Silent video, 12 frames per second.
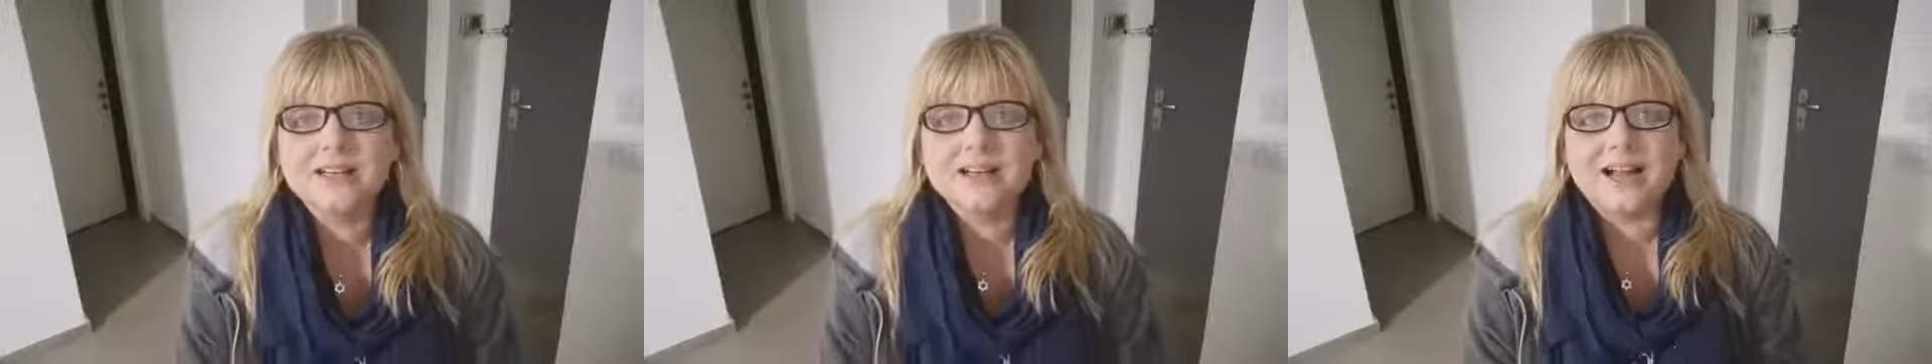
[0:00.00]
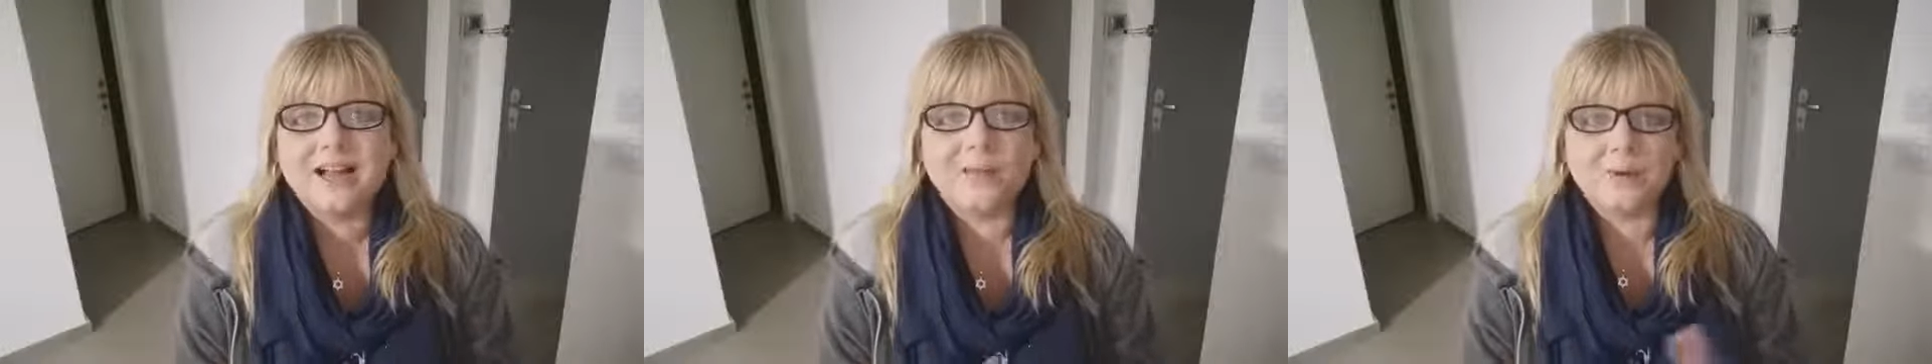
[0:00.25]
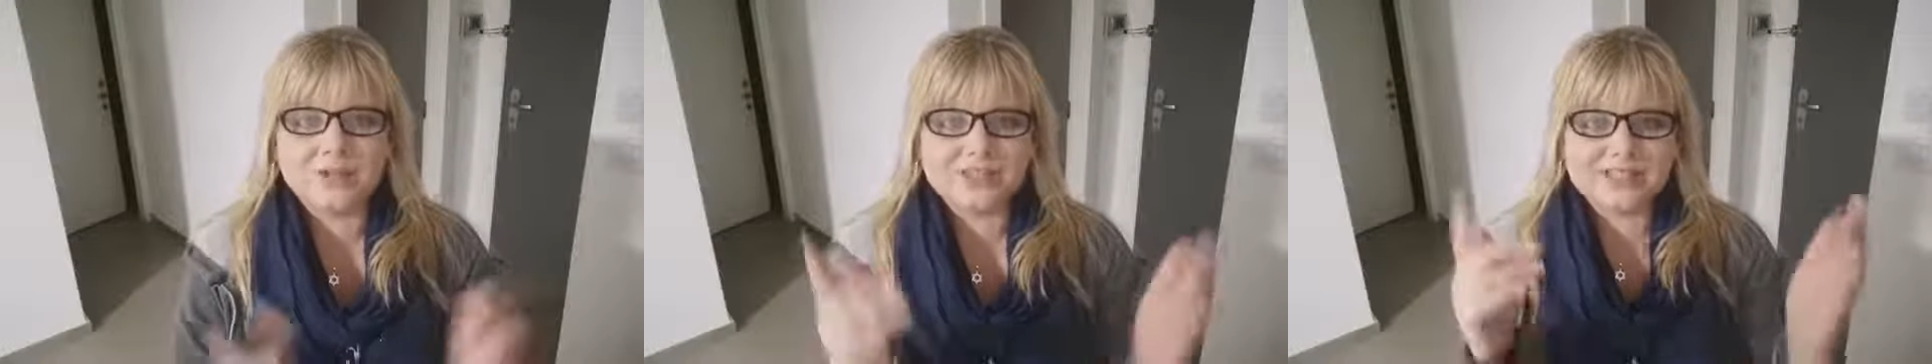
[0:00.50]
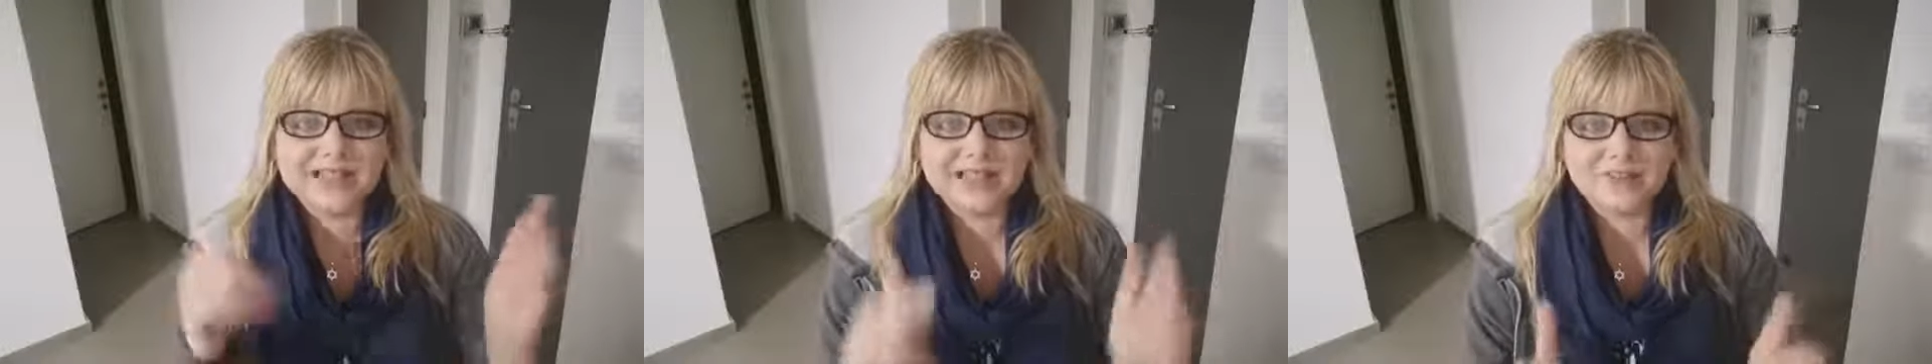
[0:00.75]
I will
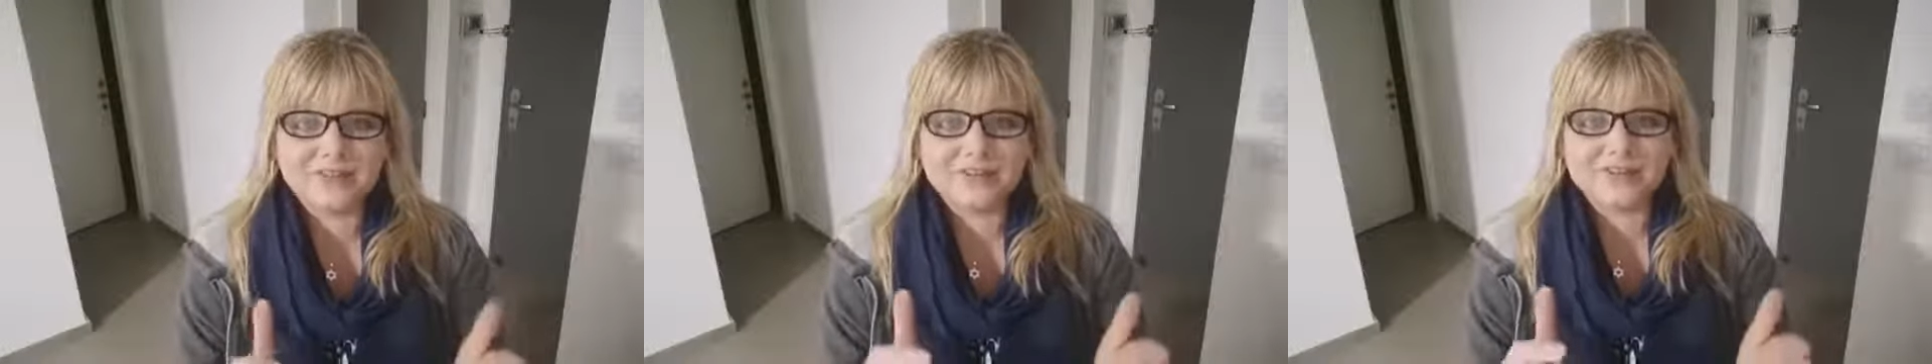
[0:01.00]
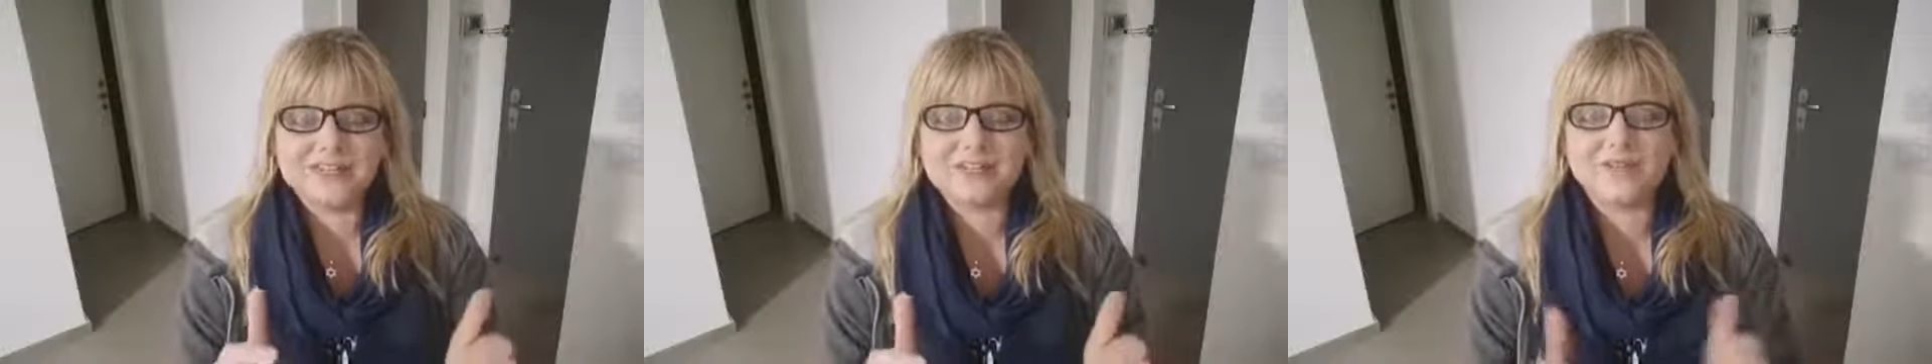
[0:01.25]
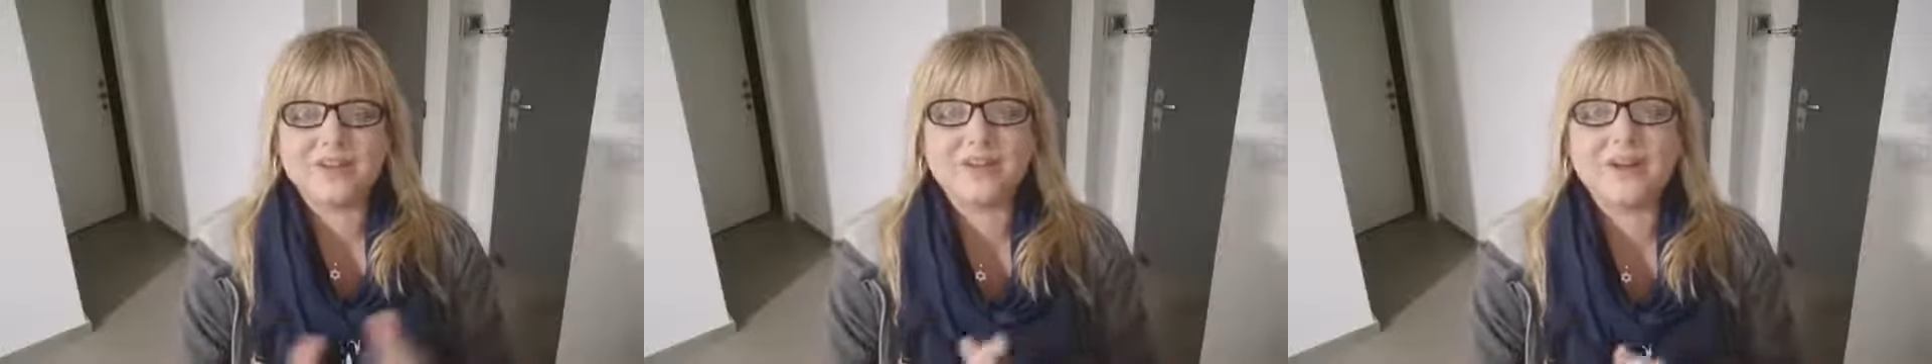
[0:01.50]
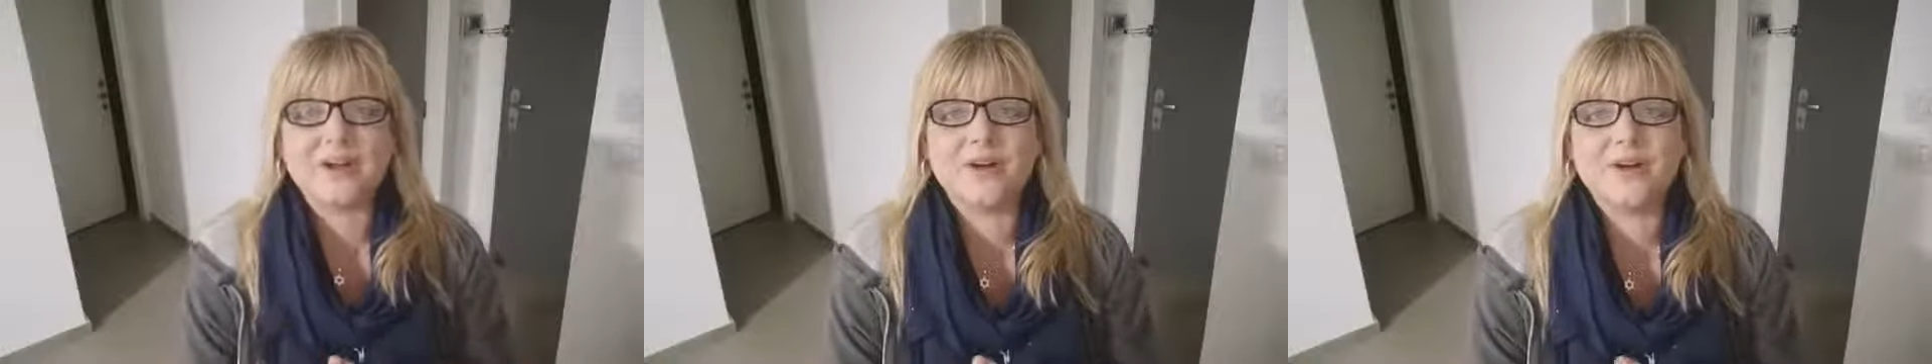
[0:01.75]
save this
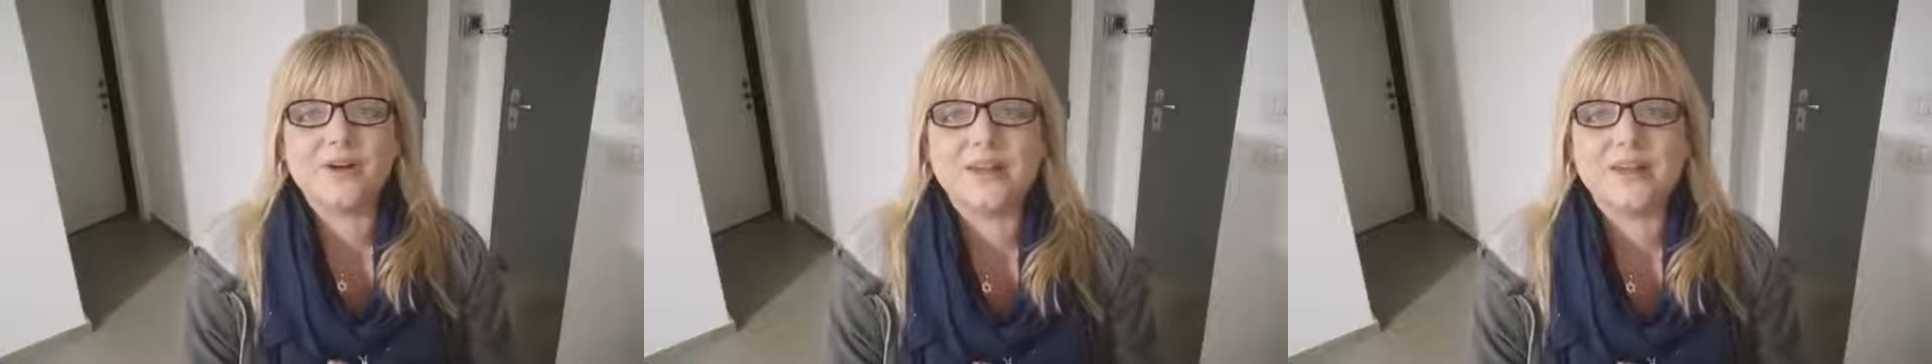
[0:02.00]
video